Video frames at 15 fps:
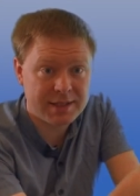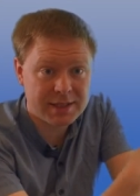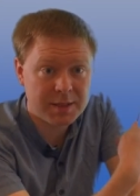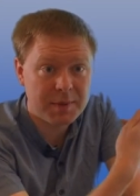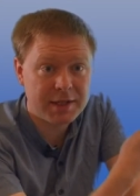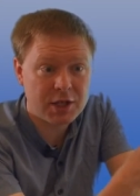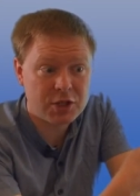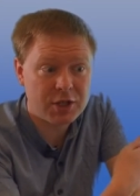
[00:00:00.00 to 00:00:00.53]

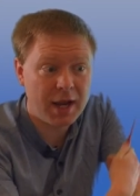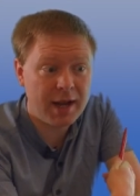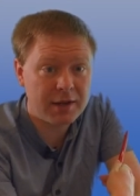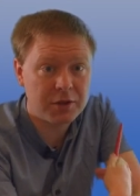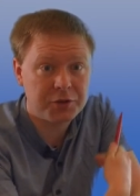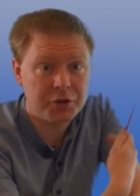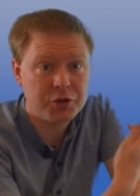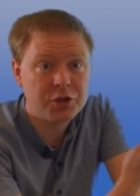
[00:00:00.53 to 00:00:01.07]
estimate the
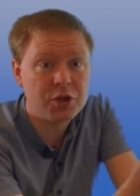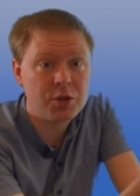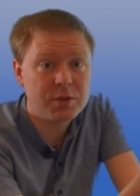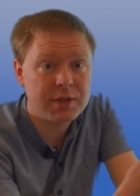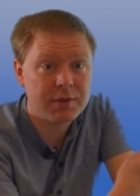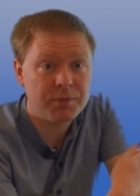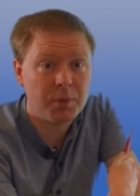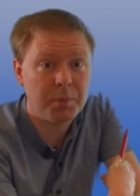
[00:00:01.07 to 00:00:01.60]
channels, and
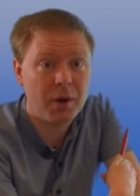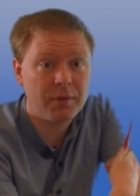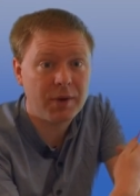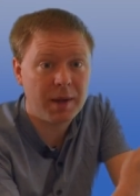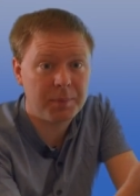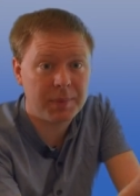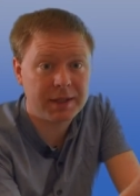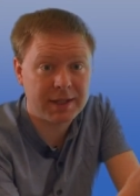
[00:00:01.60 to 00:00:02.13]
use it for both
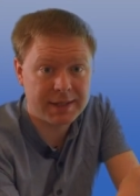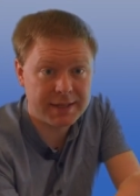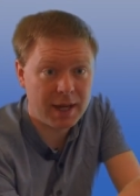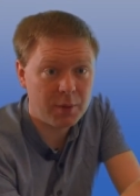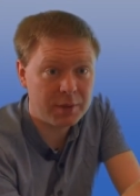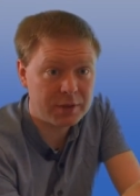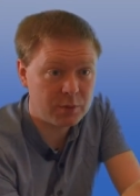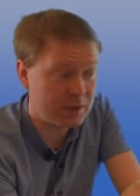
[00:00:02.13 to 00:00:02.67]
uplink and
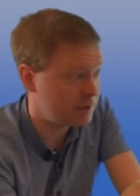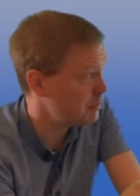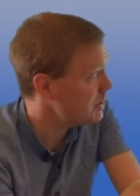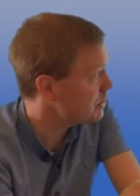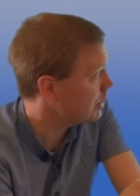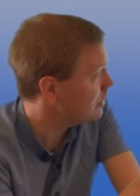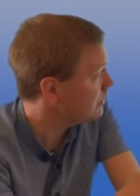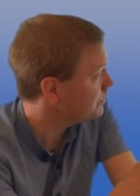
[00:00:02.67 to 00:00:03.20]
downlink
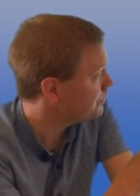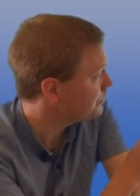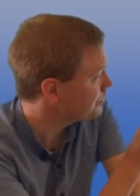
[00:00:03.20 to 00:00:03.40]
transmission.